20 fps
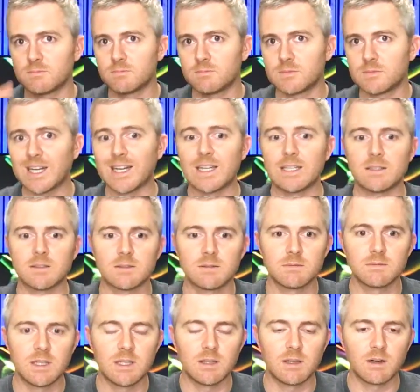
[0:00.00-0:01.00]
tight
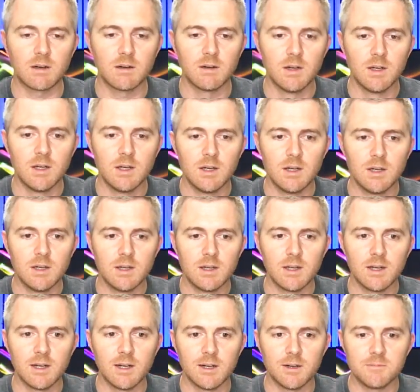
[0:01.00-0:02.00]
in there.
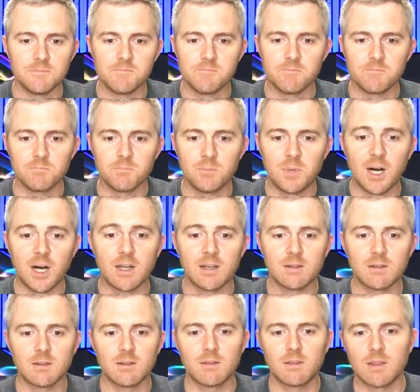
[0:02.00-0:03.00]
Um, but...
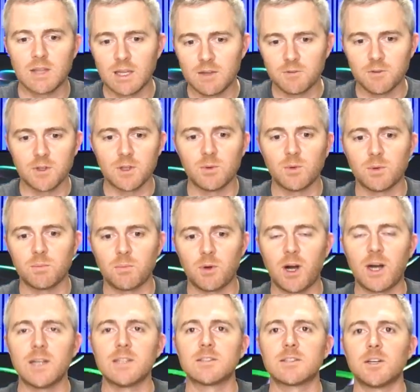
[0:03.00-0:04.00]
Thankfully, with
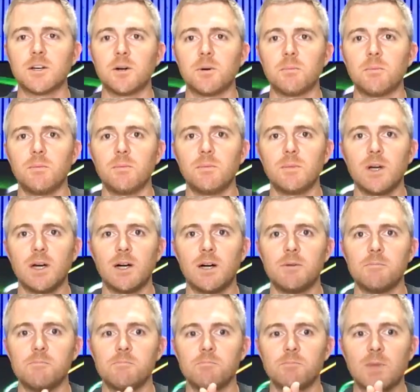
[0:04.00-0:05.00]
Brian's help
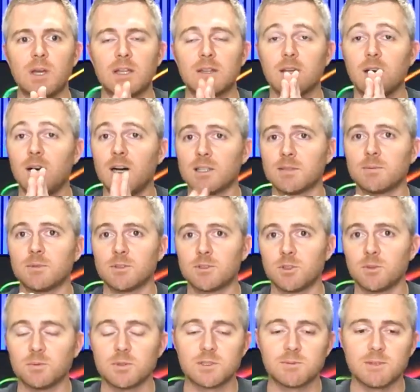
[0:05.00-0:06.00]
um, at the hospital
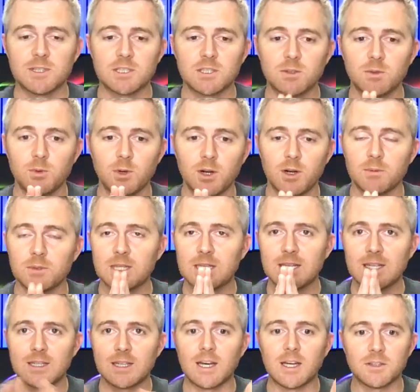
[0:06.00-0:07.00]
troop especially, we were able to get
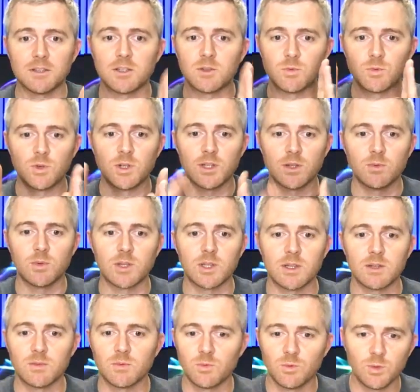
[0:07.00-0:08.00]
it dialed in really,
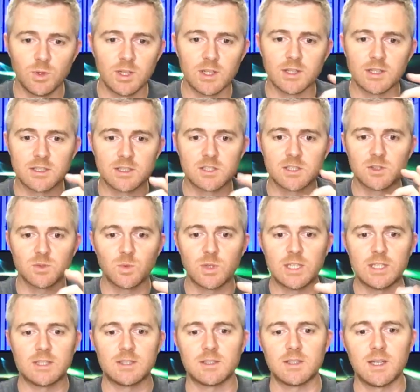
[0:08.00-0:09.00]
really, really
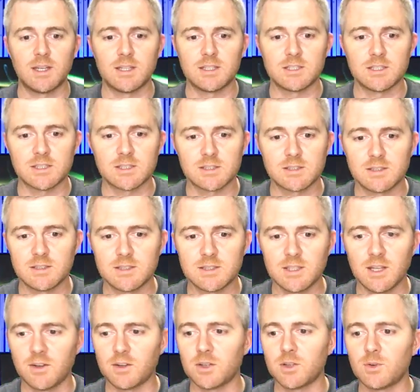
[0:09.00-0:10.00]
sweet. And it just
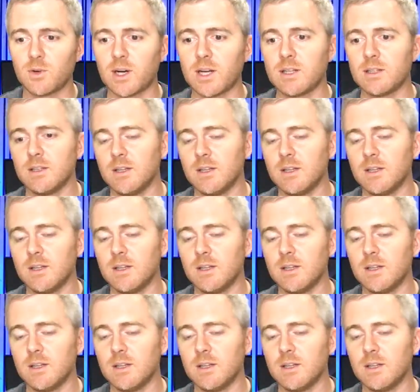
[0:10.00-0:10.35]
sounded great.